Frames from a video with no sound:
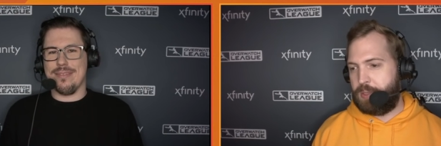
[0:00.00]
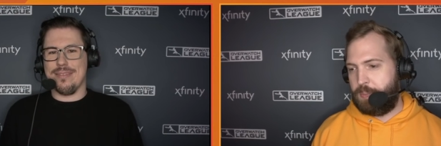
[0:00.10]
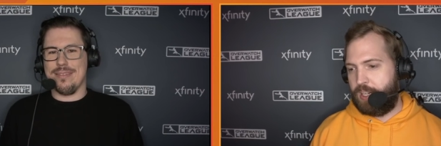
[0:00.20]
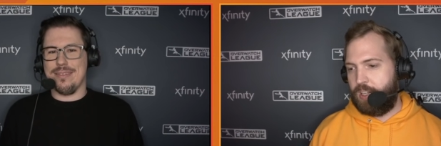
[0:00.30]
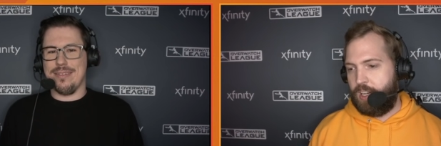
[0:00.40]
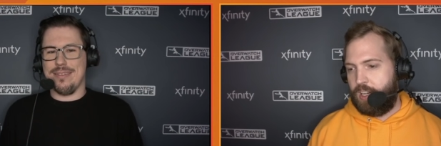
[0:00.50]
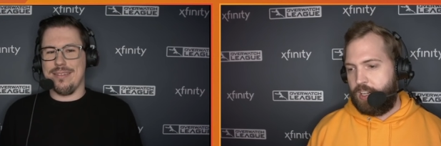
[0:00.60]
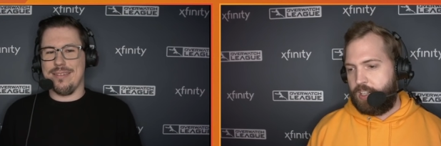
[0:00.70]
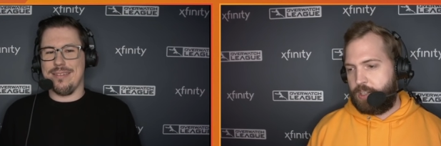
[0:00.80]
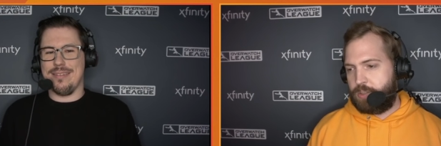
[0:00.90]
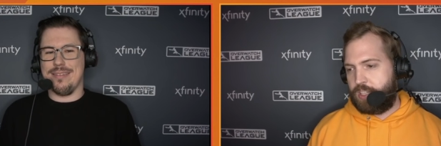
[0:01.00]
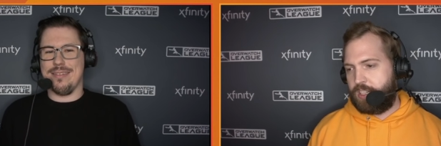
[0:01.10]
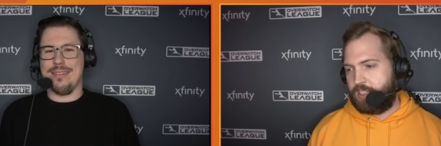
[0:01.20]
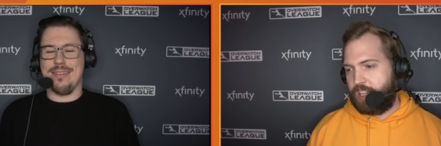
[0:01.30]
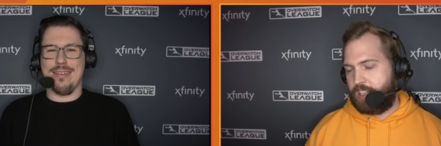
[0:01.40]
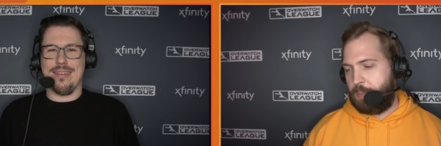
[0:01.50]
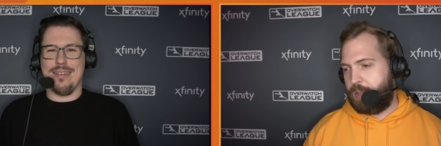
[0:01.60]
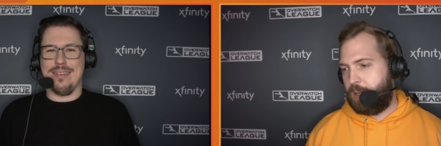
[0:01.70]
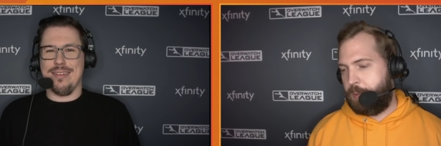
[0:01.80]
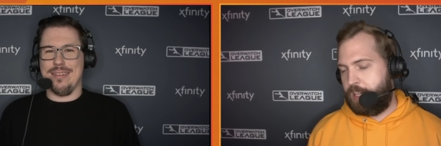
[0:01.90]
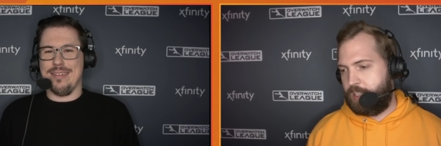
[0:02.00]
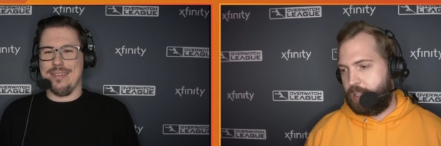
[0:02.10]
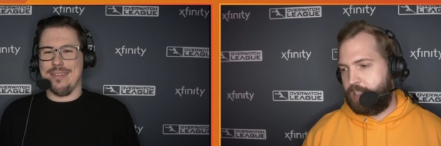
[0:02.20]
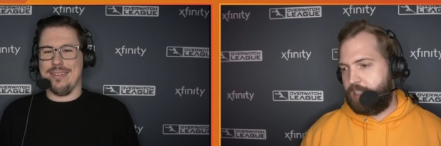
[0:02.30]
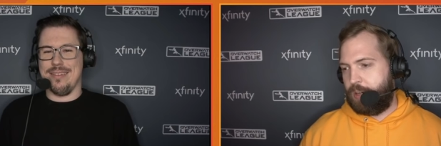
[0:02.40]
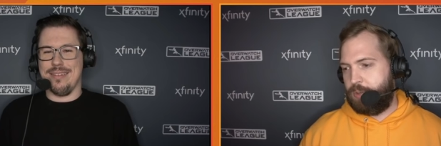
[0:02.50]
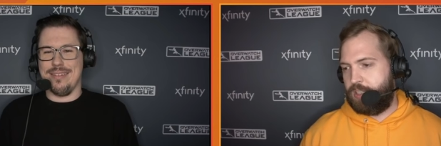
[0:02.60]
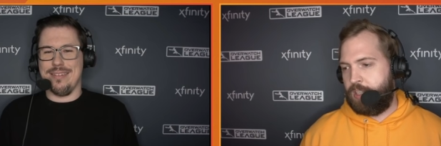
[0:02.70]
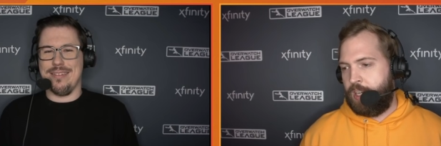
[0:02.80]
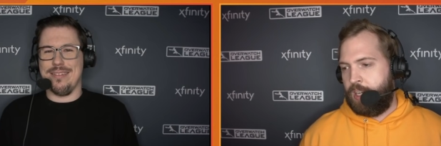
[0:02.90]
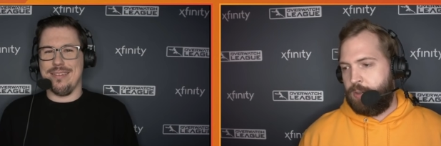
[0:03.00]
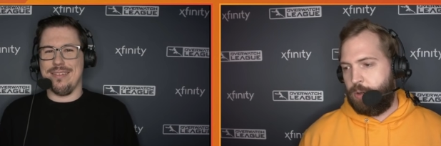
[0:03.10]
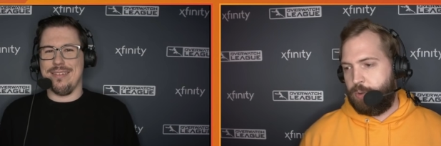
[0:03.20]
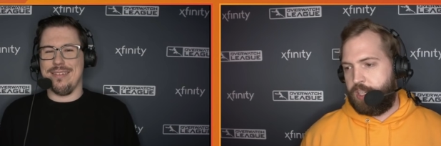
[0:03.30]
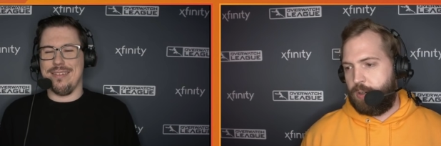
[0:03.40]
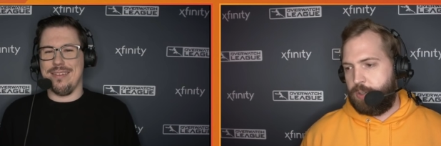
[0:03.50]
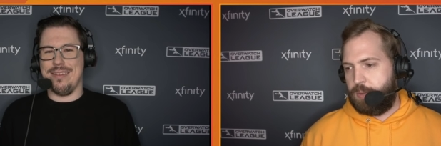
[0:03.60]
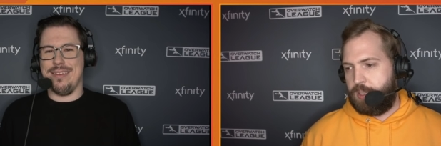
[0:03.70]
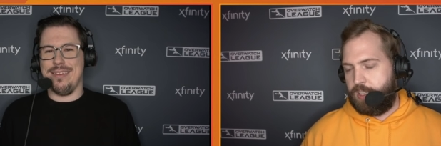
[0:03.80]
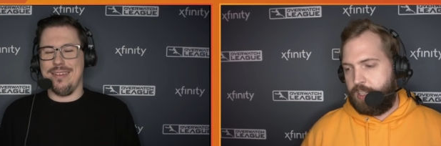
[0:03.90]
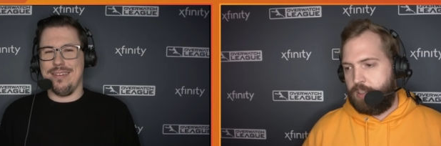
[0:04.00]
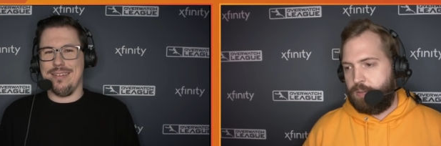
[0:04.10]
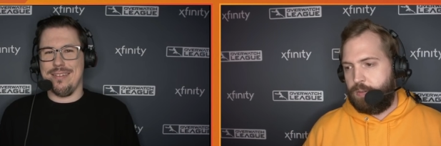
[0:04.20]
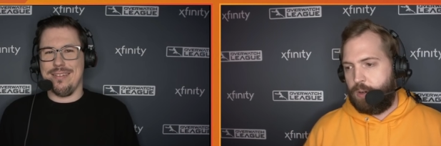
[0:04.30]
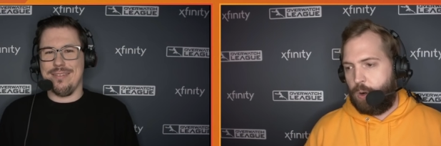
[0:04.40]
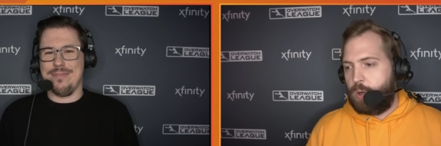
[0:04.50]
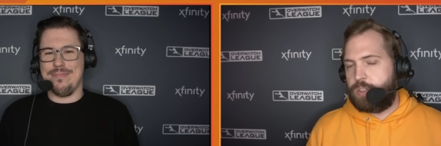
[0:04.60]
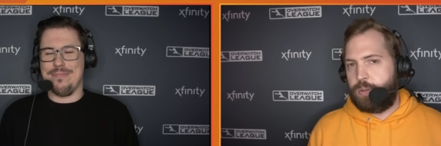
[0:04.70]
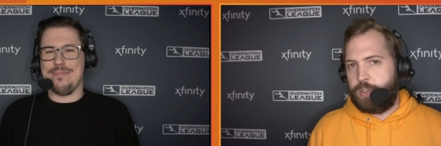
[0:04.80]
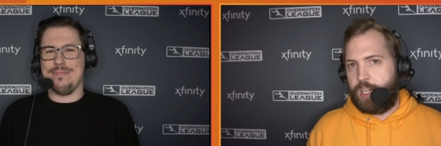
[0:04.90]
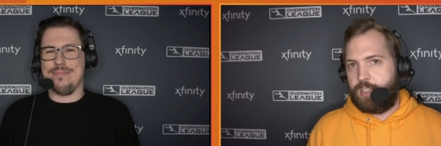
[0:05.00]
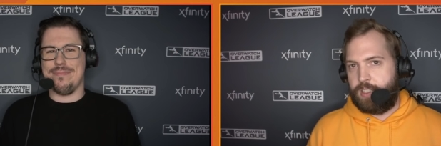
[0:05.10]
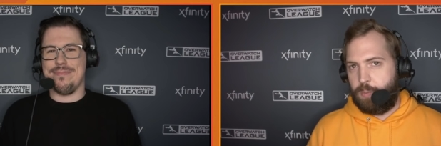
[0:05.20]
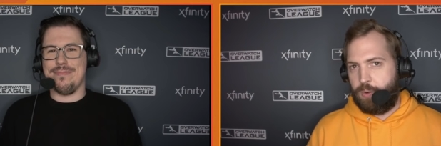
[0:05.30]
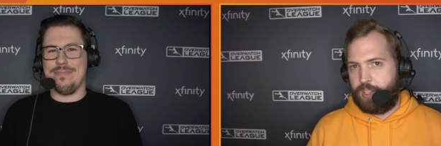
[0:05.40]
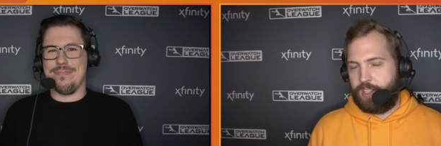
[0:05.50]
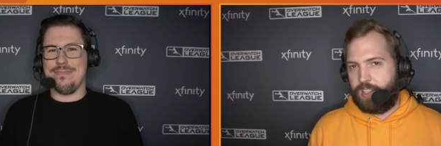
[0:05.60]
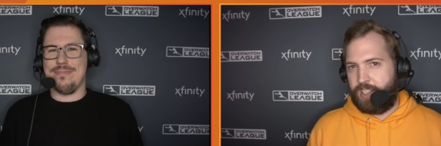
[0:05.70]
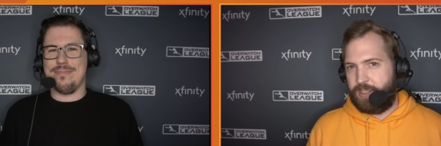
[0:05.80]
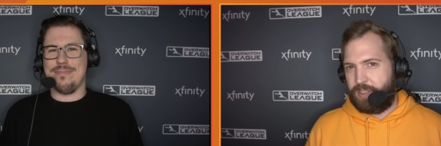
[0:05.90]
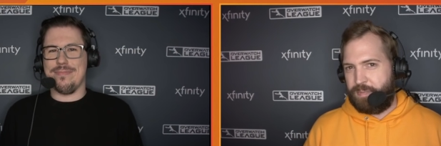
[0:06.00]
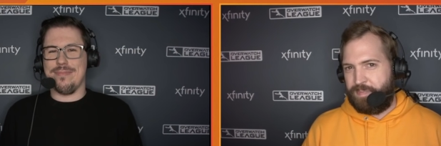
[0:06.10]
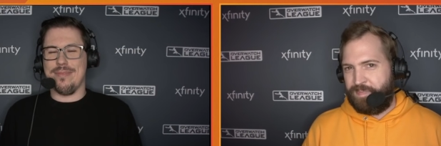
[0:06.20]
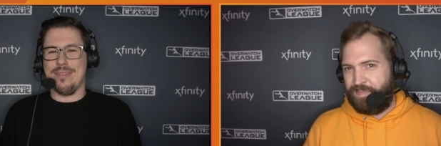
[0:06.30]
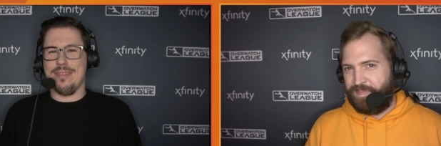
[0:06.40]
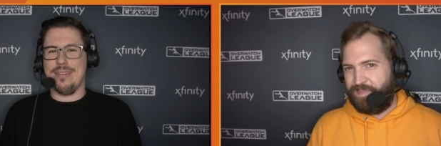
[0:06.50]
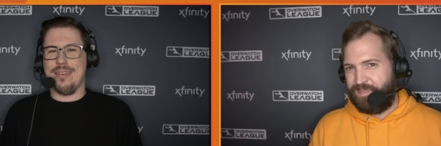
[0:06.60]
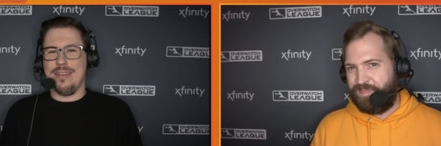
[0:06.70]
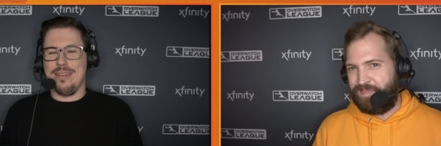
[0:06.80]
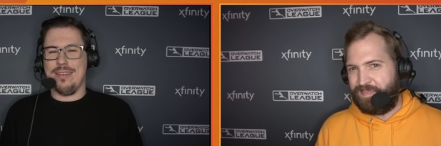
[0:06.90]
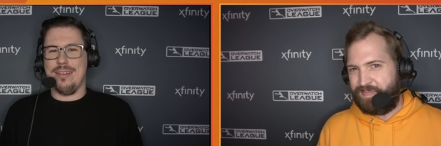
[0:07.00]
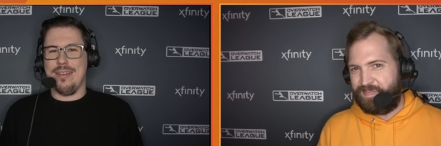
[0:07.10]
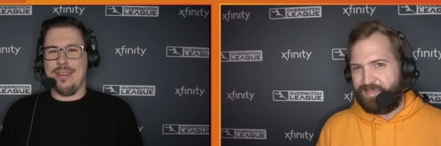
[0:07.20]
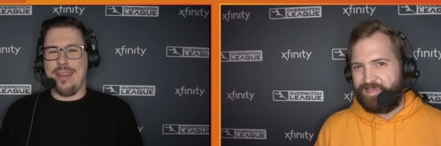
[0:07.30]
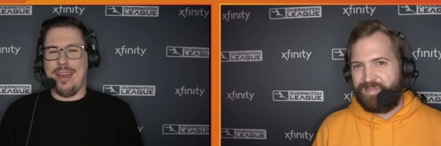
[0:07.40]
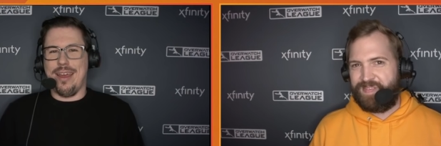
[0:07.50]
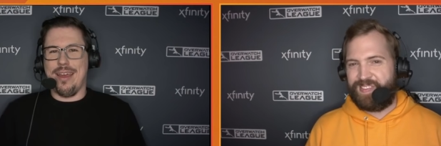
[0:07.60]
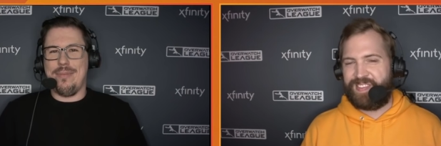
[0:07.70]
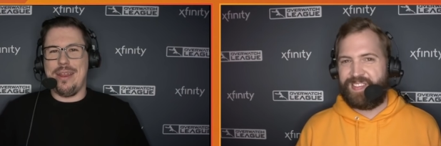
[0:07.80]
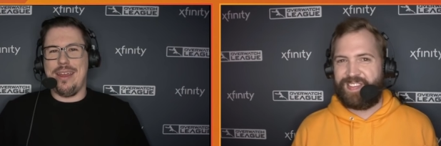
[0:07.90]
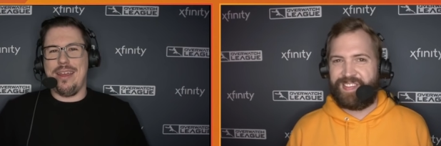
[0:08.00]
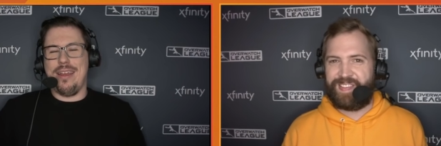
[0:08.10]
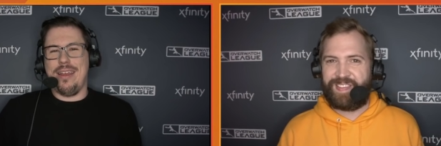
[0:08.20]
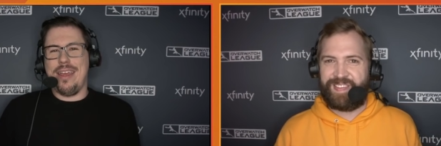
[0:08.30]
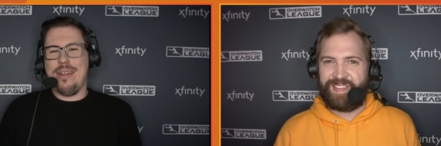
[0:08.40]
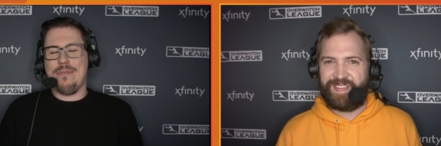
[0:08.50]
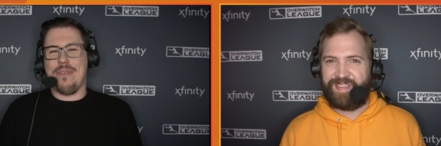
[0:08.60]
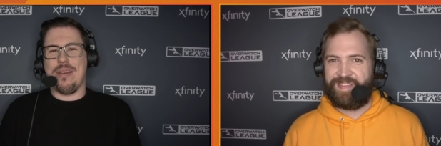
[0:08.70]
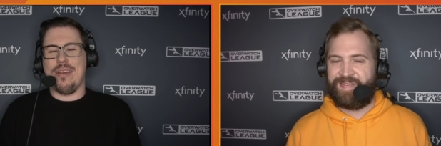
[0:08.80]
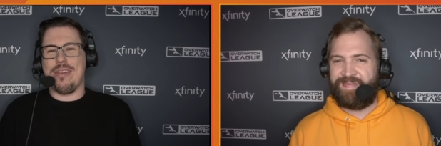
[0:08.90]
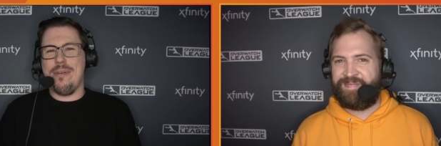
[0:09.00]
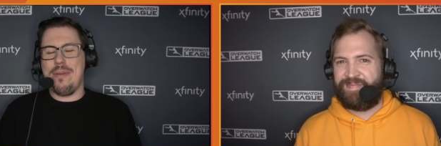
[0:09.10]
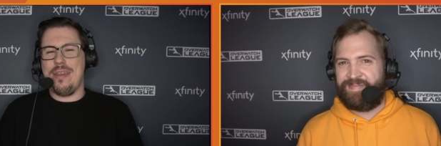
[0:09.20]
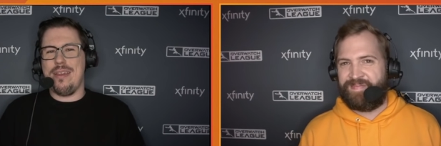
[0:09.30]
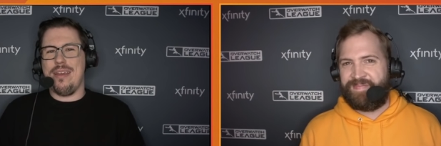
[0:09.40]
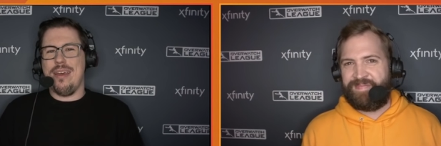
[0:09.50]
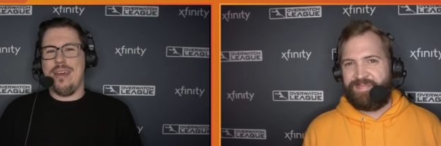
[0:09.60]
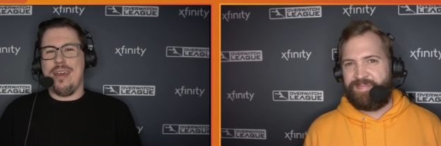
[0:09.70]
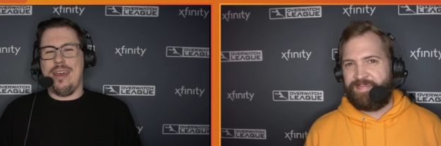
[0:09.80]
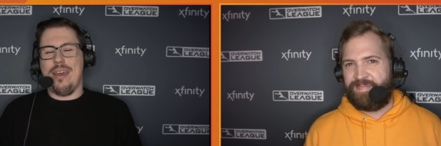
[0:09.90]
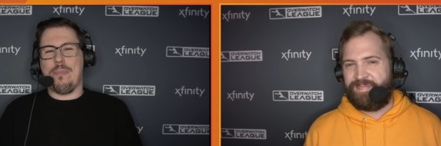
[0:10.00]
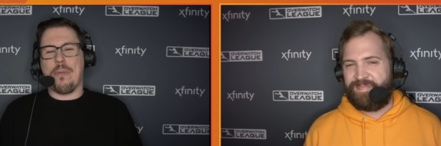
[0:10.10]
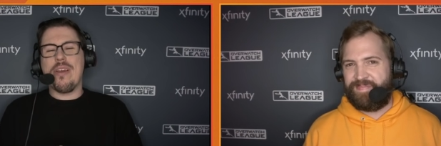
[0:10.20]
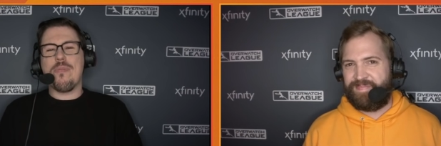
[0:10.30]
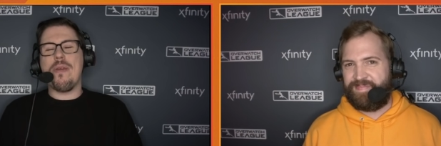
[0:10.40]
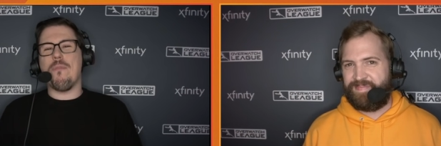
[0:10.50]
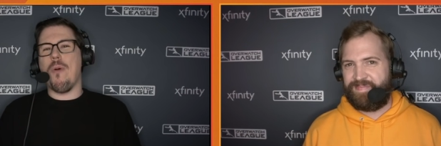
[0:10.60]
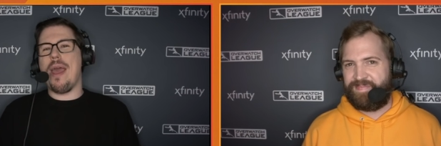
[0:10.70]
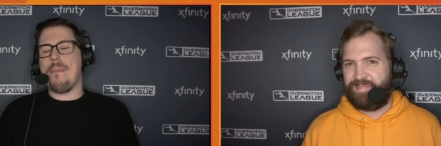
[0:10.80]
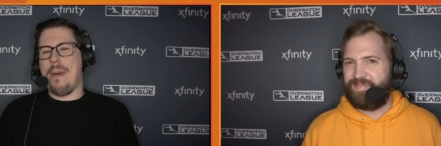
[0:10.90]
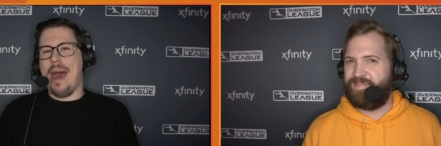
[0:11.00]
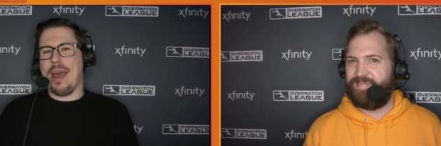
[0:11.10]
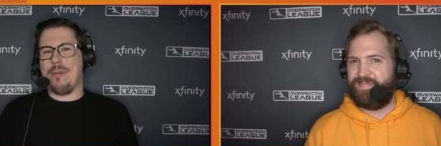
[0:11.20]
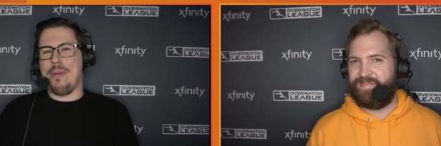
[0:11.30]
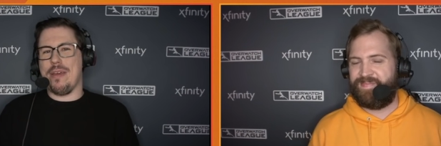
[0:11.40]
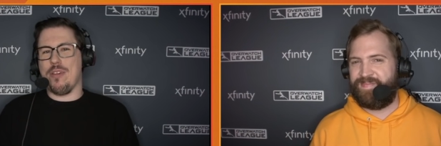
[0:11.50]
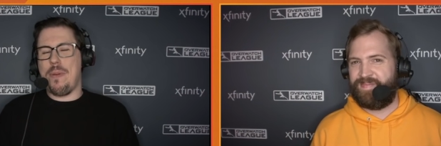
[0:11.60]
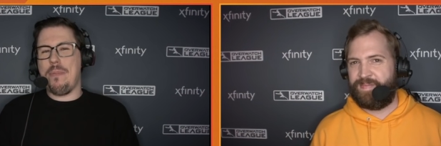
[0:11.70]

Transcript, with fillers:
Speaker 1: maps. But interesting to see how that panned out. I think that was what really ultimately hurt Seoul Dynasty more than
Speaker 2: anything else. Yeah, I mean, it, again, it's going to be. It, brings me way back because